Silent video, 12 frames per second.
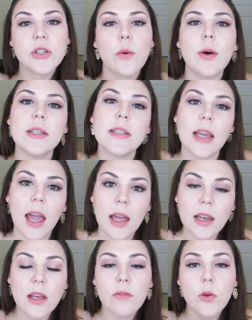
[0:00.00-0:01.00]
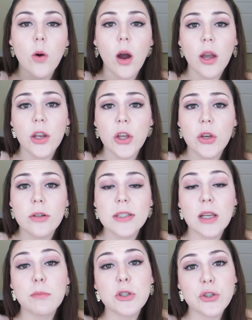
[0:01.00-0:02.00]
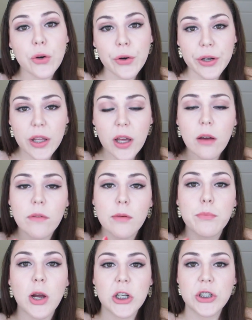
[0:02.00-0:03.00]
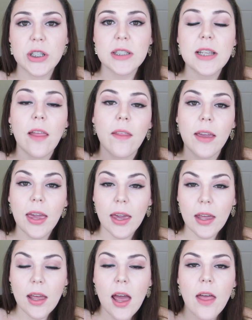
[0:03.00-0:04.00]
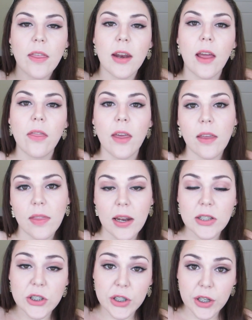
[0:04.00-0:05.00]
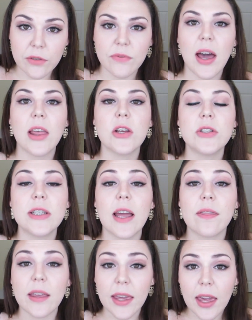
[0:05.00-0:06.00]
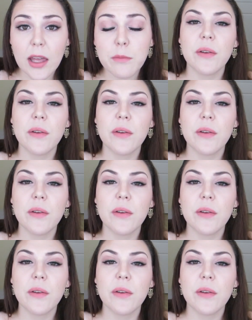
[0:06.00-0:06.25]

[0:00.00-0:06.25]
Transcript: So once again, if you are going to use the majority of the brushes and the kit, then I think that it's a good value to get the kit.